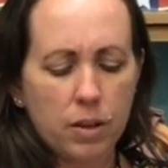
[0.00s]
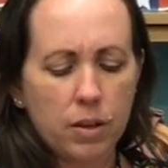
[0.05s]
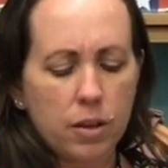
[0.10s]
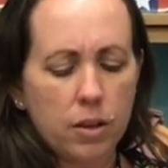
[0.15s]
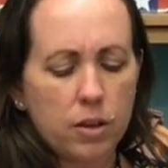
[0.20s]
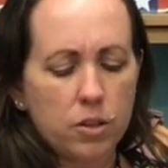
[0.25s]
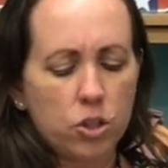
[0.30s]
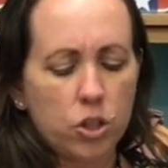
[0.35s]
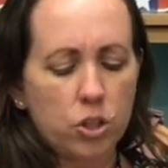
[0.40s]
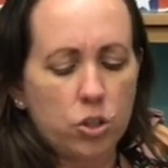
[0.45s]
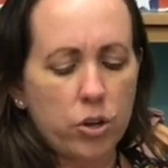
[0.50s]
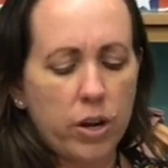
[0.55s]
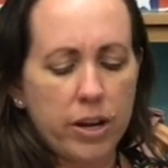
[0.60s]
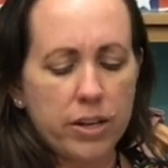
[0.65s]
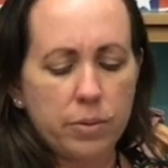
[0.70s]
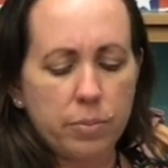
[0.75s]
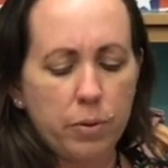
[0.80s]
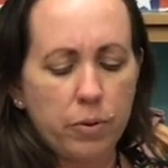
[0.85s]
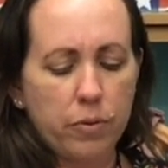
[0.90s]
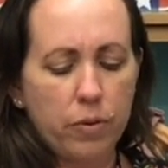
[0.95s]
She tried to
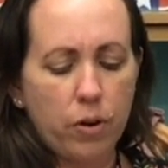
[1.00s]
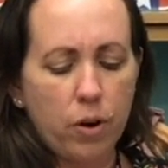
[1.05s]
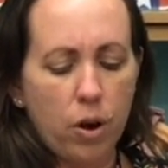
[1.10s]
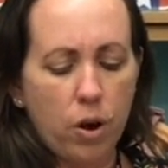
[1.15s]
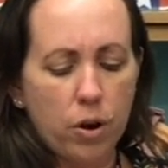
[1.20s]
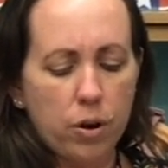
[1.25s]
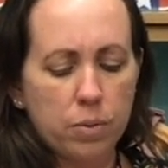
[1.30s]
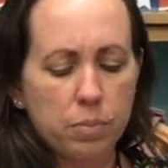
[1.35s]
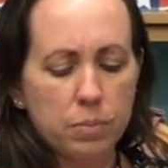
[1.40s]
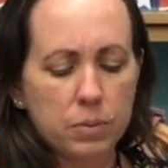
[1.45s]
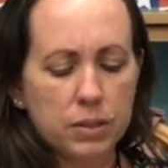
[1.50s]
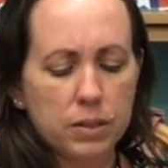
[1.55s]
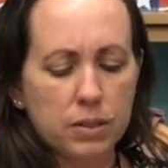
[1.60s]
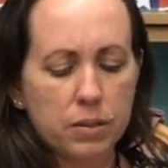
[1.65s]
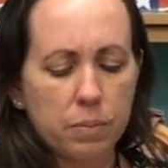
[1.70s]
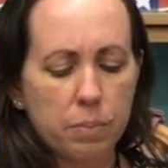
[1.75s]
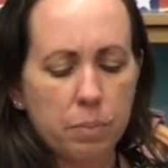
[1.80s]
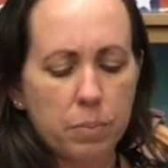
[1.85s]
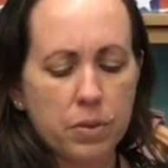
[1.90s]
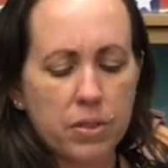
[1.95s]
move her arms,
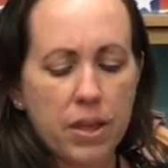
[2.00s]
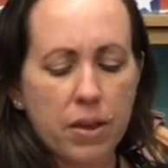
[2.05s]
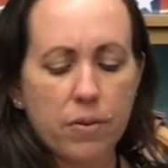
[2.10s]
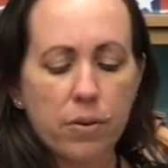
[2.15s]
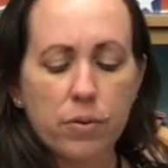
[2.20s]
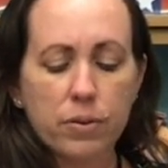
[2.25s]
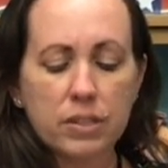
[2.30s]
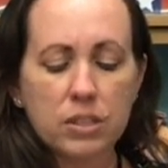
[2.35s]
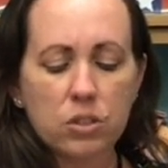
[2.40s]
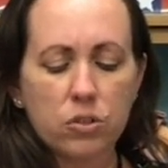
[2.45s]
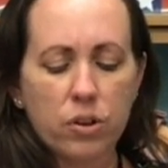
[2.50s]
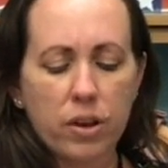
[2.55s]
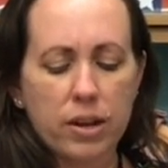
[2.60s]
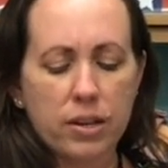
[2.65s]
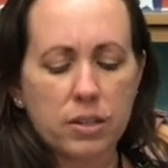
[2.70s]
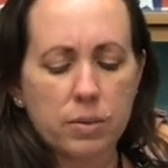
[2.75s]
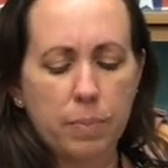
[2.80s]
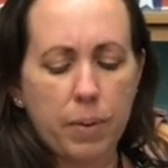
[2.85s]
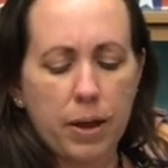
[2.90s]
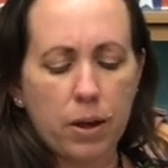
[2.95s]
but they were
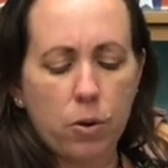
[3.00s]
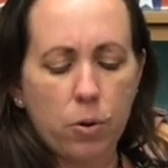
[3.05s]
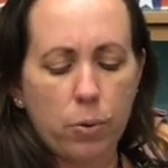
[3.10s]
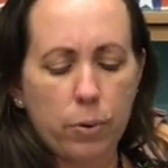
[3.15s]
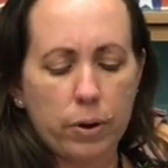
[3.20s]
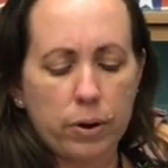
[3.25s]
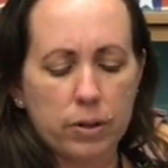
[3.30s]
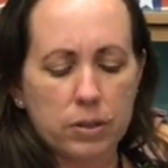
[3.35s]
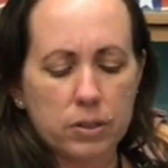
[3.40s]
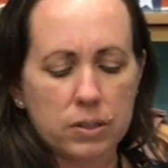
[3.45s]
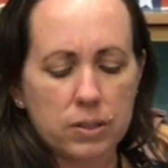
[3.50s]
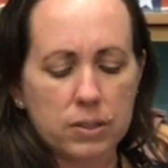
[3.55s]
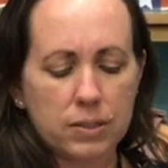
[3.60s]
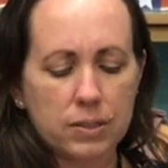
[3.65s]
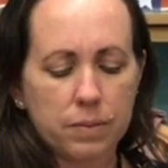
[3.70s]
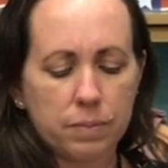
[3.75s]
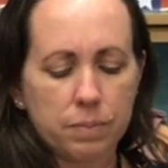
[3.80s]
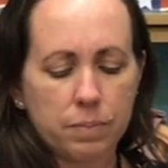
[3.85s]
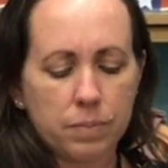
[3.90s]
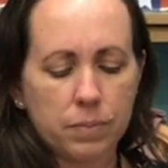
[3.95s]
restrained by cords.
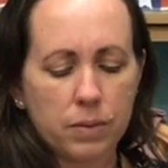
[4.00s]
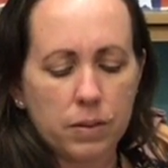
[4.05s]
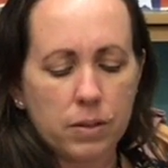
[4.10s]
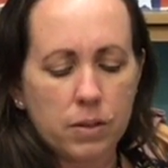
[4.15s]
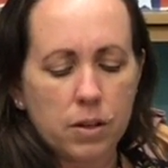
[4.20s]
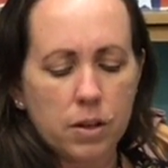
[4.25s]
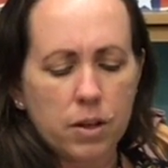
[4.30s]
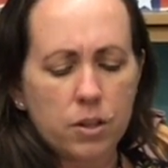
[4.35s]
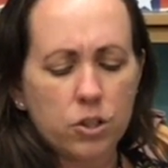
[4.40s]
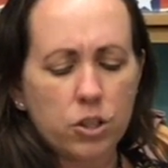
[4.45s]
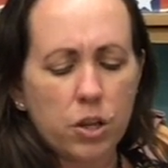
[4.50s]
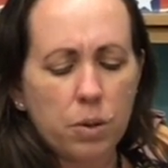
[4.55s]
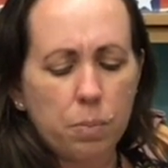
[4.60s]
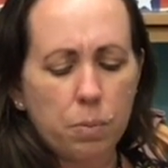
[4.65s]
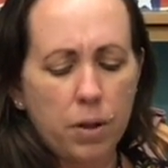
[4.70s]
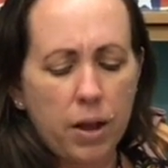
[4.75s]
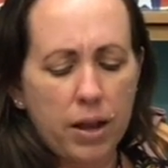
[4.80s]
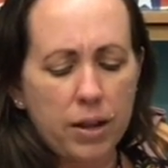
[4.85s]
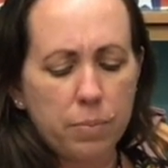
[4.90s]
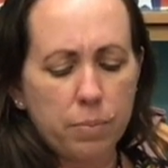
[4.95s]
She
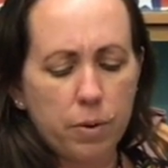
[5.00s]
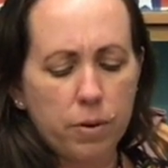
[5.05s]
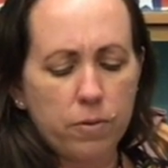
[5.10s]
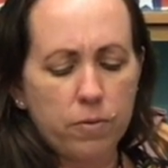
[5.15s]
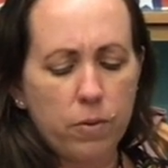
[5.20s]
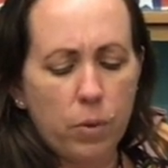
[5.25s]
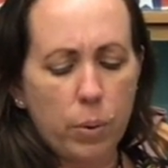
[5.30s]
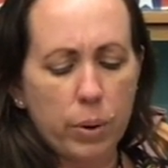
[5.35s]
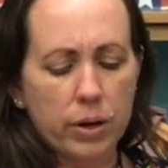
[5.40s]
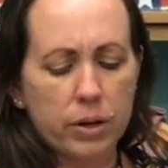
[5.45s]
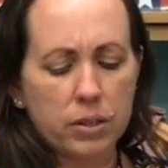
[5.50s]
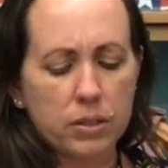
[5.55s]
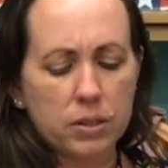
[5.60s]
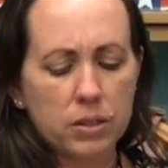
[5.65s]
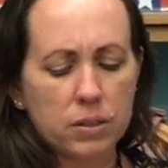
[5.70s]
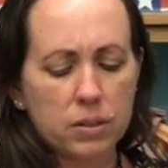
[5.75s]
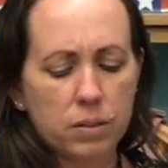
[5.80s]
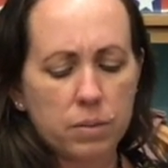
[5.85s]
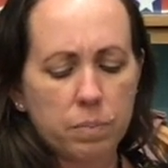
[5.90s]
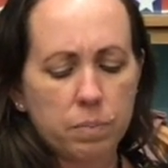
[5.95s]
applied more
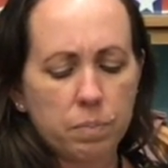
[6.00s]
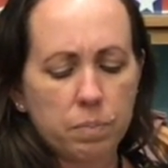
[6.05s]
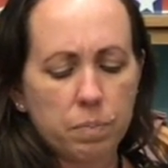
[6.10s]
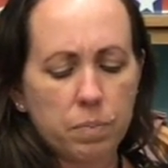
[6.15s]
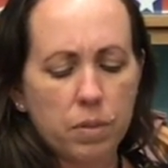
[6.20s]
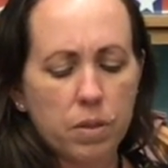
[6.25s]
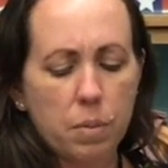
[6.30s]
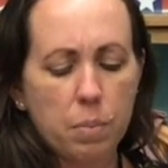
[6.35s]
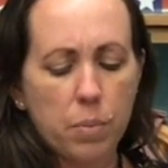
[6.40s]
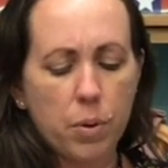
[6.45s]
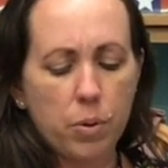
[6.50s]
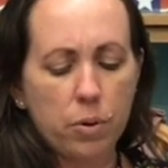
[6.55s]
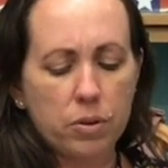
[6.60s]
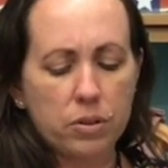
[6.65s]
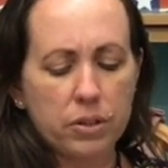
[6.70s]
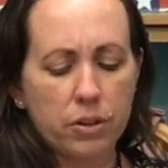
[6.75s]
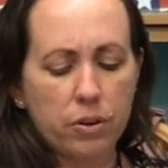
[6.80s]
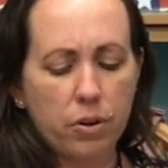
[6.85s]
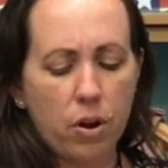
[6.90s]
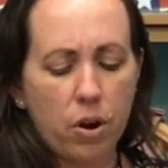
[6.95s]
force. The motors
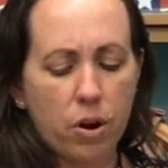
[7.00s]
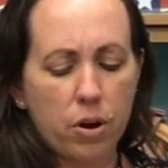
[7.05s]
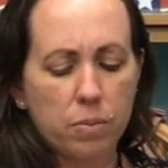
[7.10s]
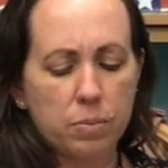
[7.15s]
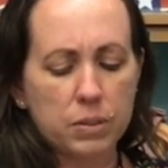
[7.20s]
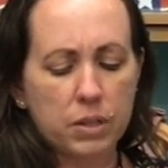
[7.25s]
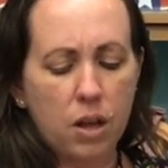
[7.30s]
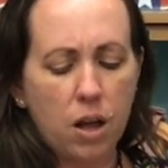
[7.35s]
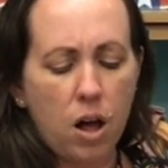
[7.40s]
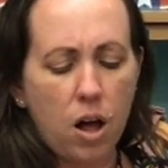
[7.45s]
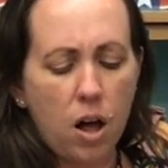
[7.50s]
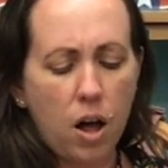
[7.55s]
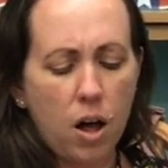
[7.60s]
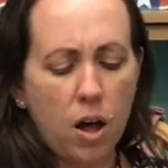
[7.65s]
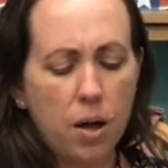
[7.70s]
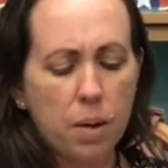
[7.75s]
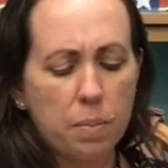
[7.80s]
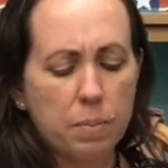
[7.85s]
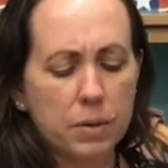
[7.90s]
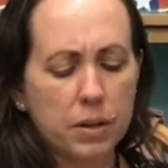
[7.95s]
in her arms
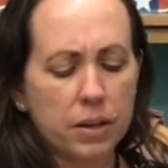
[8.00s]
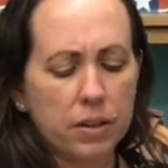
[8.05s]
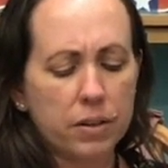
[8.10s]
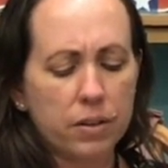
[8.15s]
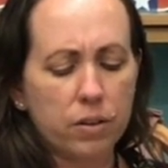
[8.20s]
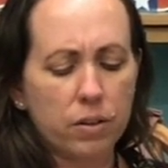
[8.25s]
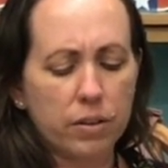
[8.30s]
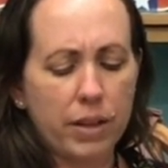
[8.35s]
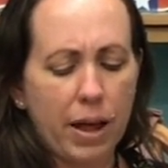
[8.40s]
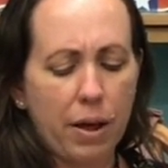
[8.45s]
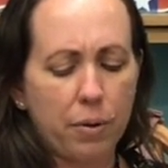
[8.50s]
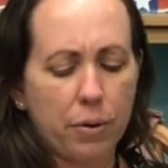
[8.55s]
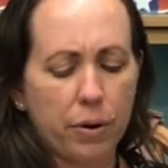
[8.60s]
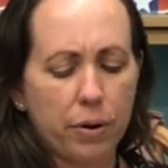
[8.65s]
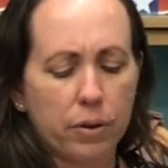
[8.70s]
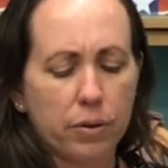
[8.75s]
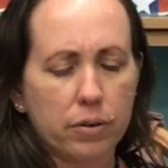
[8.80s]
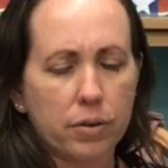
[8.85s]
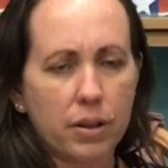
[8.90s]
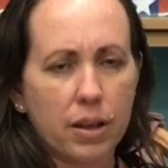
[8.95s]
hummed a little louder,
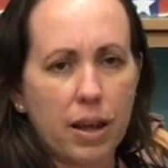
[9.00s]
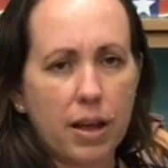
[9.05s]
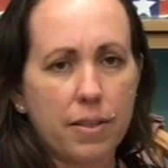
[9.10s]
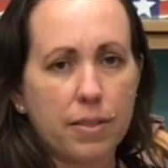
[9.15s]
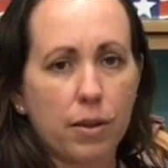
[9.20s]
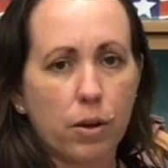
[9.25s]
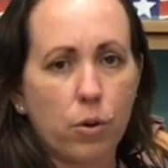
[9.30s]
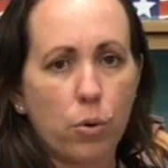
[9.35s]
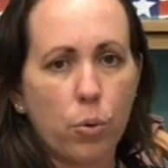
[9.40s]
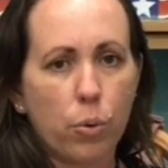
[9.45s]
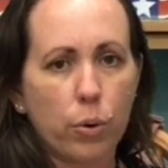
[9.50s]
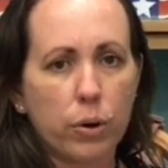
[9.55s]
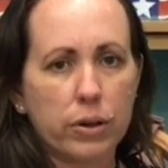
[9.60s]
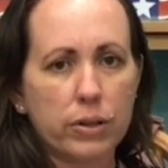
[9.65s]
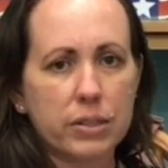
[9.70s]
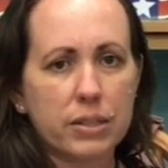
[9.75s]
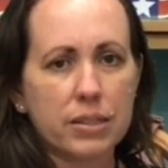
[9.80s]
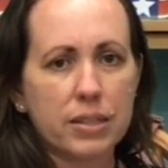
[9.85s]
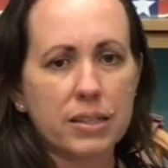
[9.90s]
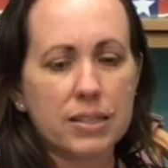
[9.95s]
and the
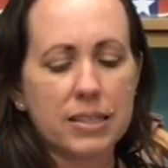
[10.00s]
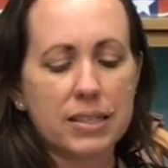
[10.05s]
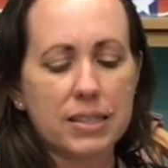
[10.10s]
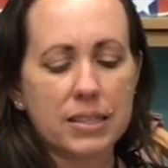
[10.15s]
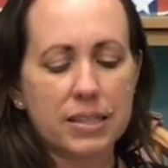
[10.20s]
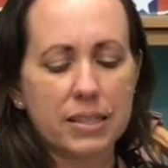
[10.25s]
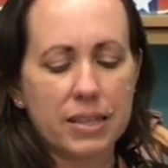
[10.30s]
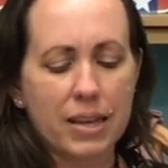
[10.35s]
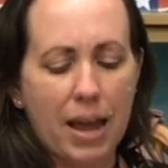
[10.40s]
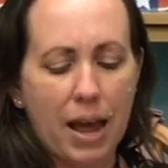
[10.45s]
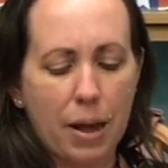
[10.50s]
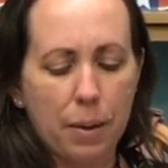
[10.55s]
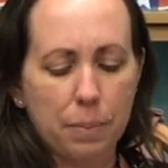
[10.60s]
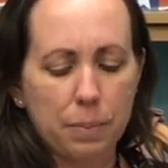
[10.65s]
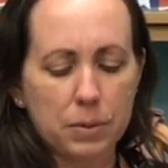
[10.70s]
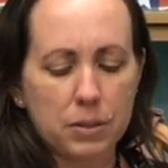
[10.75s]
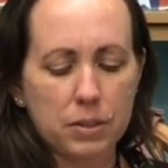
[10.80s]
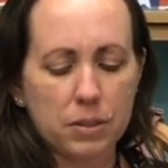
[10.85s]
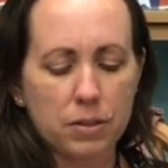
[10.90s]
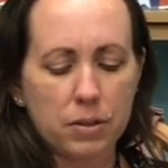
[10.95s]
cords
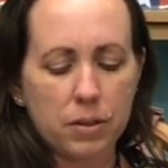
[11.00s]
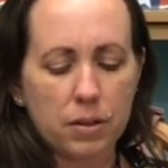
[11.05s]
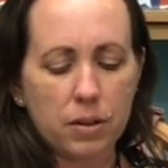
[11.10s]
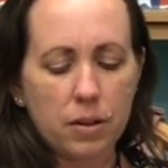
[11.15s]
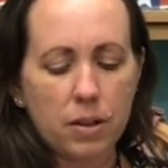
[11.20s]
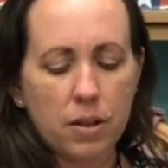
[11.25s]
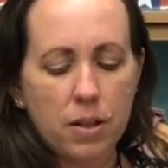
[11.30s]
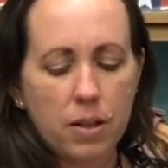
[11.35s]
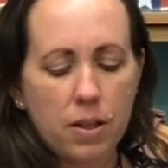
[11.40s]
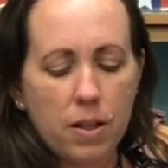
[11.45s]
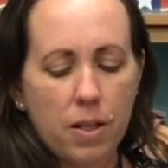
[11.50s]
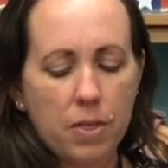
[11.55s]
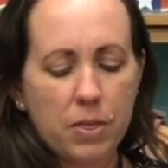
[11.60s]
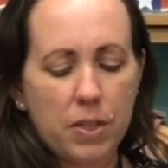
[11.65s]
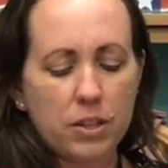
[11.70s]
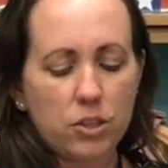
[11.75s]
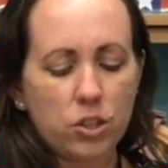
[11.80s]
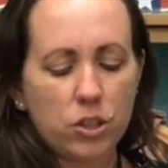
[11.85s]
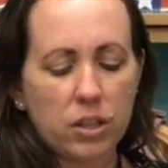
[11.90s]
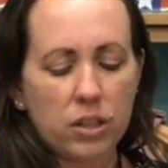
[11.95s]
snapped. Then
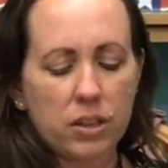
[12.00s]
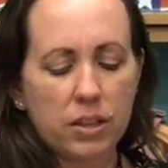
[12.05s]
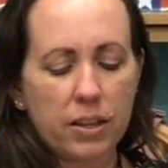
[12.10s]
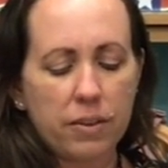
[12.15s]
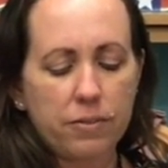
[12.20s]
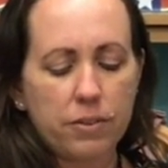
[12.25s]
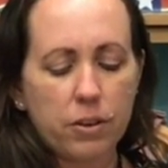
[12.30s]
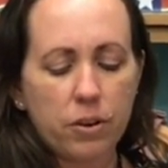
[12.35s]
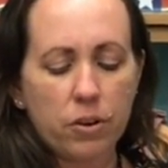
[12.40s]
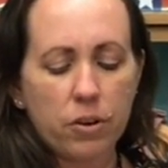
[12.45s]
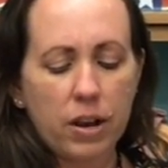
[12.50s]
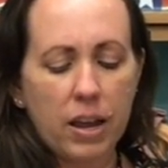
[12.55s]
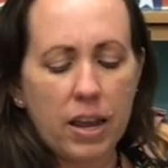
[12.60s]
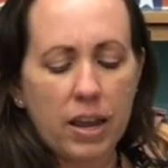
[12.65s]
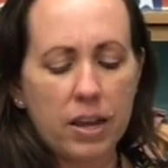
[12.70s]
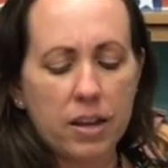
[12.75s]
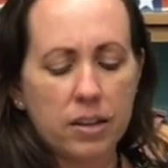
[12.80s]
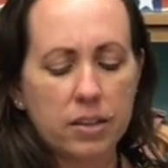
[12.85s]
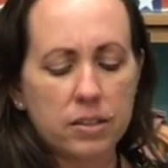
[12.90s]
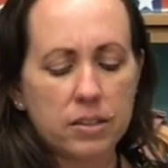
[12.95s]
she lifted her
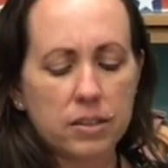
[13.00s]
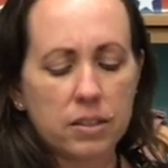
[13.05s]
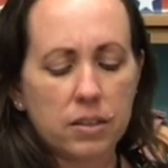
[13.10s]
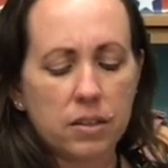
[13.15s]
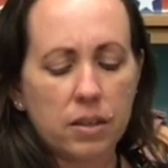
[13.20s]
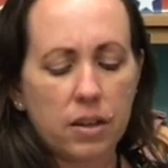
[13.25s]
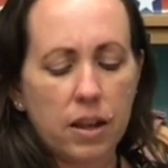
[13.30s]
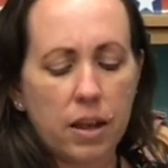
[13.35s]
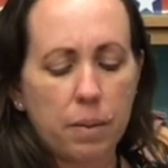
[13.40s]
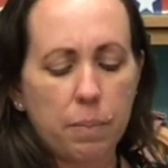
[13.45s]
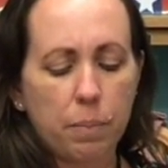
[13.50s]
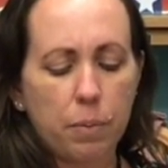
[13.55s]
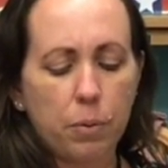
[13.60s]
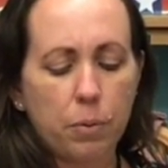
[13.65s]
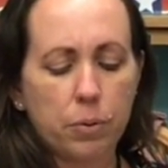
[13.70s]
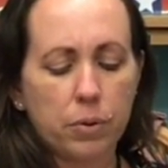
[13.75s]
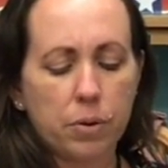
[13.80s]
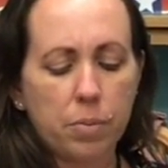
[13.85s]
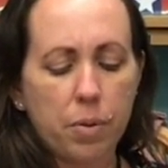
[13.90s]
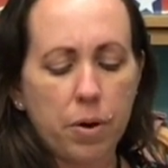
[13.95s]
hands and
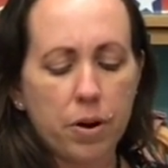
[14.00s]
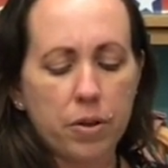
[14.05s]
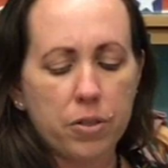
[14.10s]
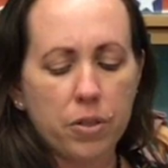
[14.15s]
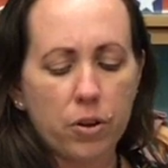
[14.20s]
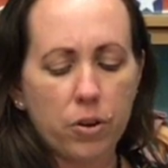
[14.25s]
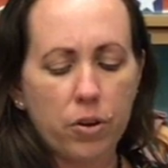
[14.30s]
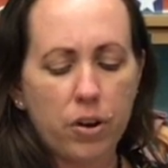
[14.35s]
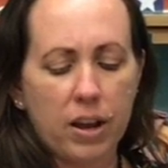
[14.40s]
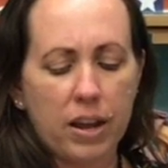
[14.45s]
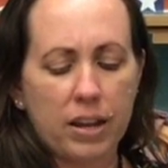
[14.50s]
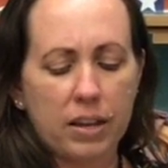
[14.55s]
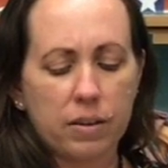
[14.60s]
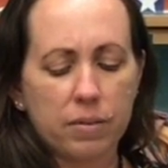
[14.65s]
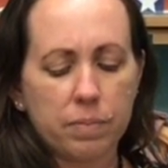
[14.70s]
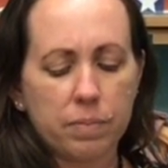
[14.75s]
pulled apart the crate.